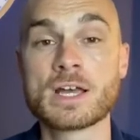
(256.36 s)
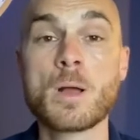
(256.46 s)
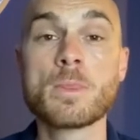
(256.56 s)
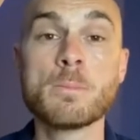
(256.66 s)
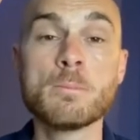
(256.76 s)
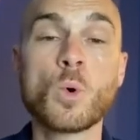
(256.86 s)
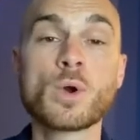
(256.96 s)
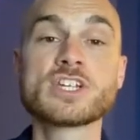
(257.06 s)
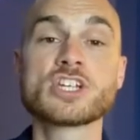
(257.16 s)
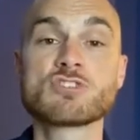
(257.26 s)
the
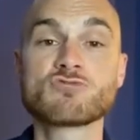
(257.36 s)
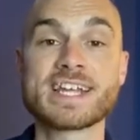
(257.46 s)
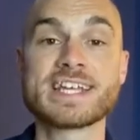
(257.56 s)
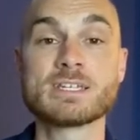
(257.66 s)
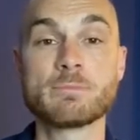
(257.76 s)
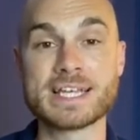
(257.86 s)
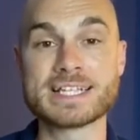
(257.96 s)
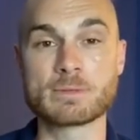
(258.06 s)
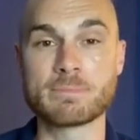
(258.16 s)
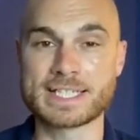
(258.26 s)
mortgage is ready to be
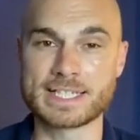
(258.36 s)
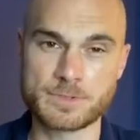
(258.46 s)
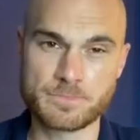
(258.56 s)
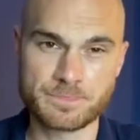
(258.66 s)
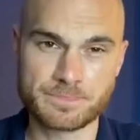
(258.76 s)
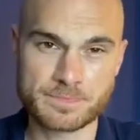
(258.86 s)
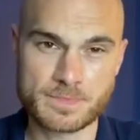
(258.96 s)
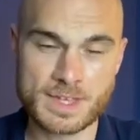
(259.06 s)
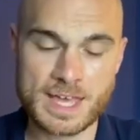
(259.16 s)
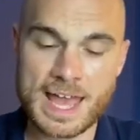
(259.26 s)
submitted.
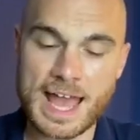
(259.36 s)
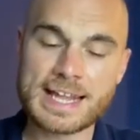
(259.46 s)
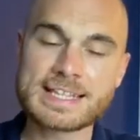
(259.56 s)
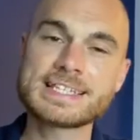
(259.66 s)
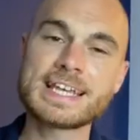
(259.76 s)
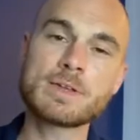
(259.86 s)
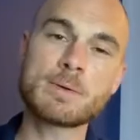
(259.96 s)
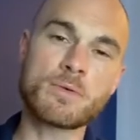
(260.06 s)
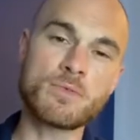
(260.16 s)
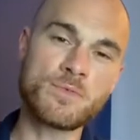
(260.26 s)
And tip
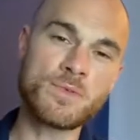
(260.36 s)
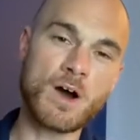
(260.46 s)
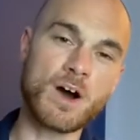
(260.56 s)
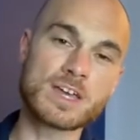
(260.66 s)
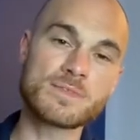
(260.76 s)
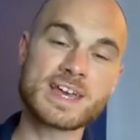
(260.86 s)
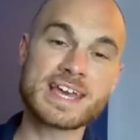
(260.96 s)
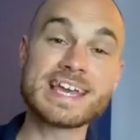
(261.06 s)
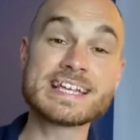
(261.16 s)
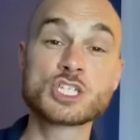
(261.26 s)
number 5
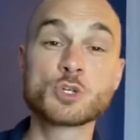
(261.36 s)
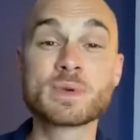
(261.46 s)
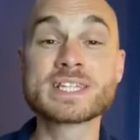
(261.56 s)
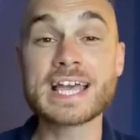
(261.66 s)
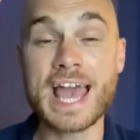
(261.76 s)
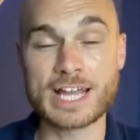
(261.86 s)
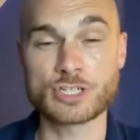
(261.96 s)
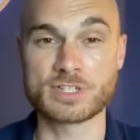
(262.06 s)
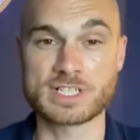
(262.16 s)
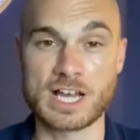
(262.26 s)
is to protect
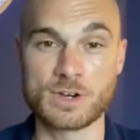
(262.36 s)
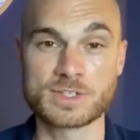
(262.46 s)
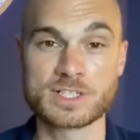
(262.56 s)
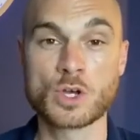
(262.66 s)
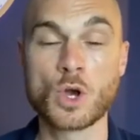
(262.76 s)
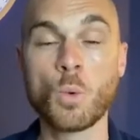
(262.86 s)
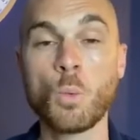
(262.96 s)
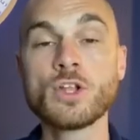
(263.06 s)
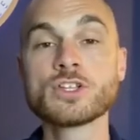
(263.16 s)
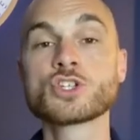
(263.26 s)
yourselves.
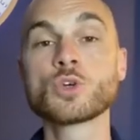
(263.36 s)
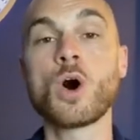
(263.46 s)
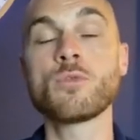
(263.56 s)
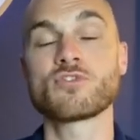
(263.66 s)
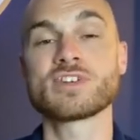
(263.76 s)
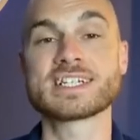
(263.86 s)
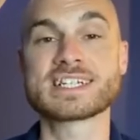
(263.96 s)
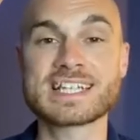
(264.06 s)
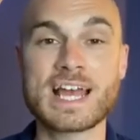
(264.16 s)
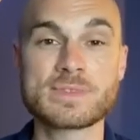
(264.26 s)
Once your offer is
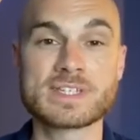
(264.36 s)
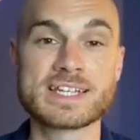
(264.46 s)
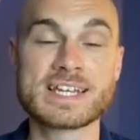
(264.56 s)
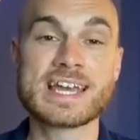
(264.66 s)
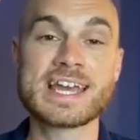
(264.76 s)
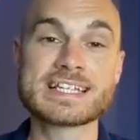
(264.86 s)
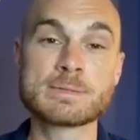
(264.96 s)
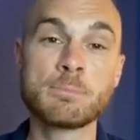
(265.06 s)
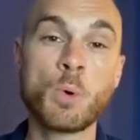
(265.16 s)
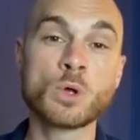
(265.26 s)
accepted, it's
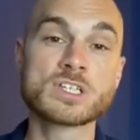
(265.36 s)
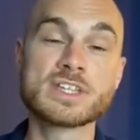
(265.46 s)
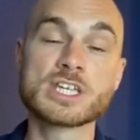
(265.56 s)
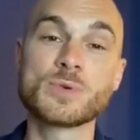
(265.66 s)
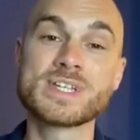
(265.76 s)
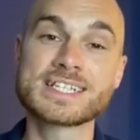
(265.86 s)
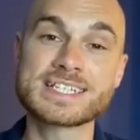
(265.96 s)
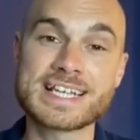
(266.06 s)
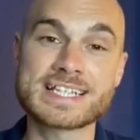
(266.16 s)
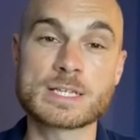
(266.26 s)
important that you
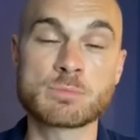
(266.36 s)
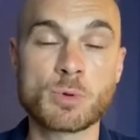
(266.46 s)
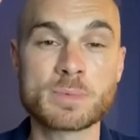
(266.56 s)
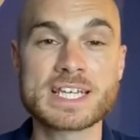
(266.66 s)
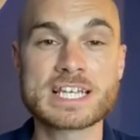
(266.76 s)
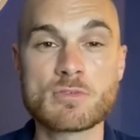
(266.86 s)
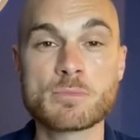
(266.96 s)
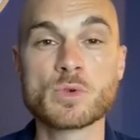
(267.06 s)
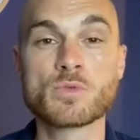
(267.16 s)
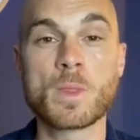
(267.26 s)
insist that the property is
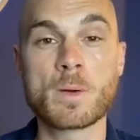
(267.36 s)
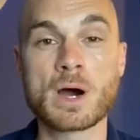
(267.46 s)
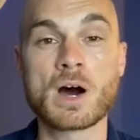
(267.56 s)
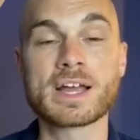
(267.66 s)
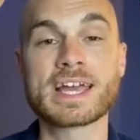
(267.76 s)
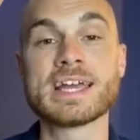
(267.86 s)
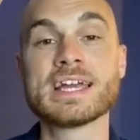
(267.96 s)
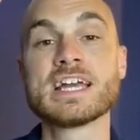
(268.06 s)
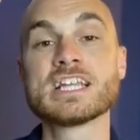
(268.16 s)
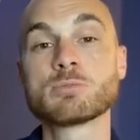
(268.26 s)
removed from the market
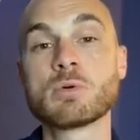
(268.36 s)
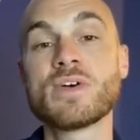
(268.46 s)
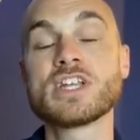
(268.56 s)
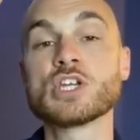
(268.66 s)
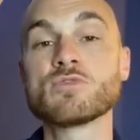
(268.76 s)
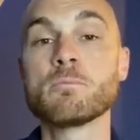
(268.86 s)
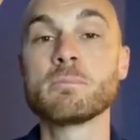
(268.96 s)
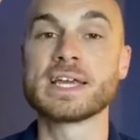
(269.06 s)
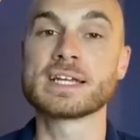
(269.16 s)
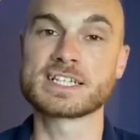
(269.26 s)
to prevent you from
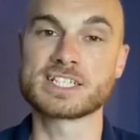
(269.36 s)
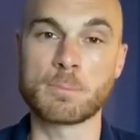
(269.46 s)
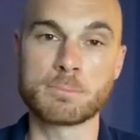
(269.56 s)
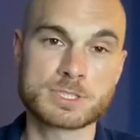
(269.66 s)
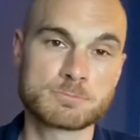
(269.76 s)
being gazumped.